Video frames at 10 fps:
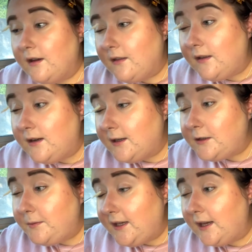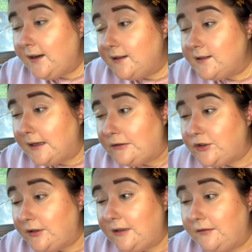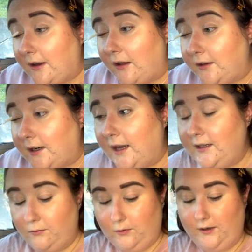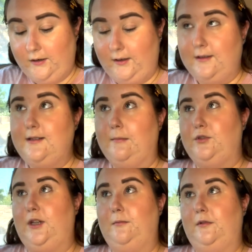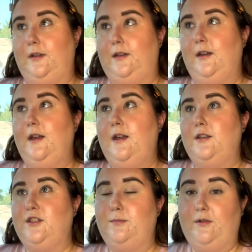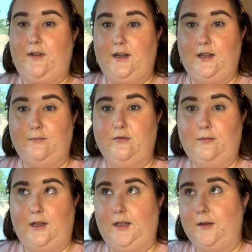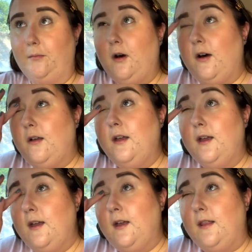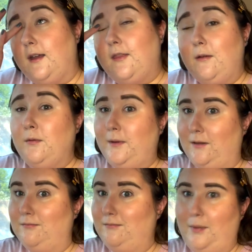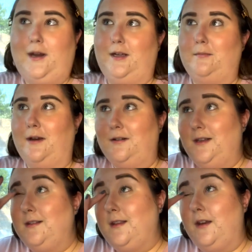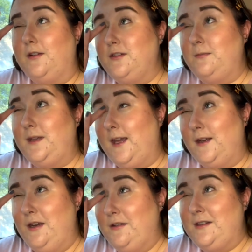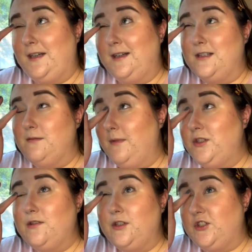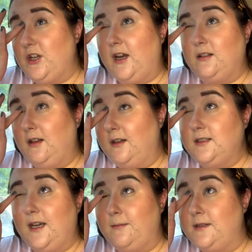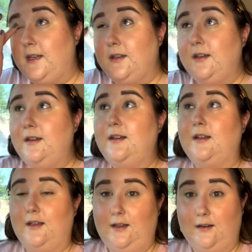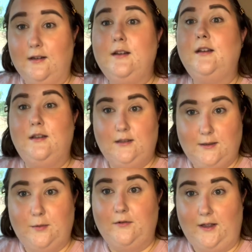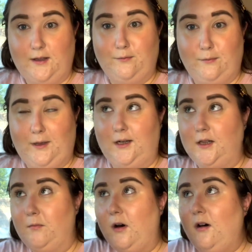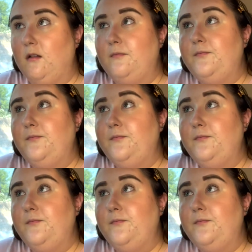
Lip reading: The Knicks began intentionally fouling any Warrior except Chamberlain to prevent him from getting the ball, like they were being petty about it. They also began using as much of the shot clock time as they could, again, to prevent him from getting the ball.